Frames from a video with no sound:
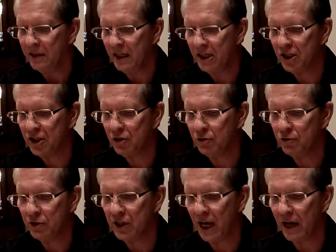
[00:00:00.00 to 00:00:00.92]
These
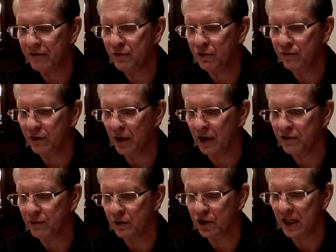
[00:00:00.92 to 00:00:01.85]
sutras have two
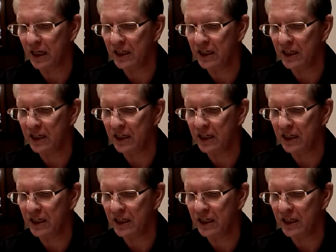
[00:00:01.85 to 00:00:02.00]
flaws. First,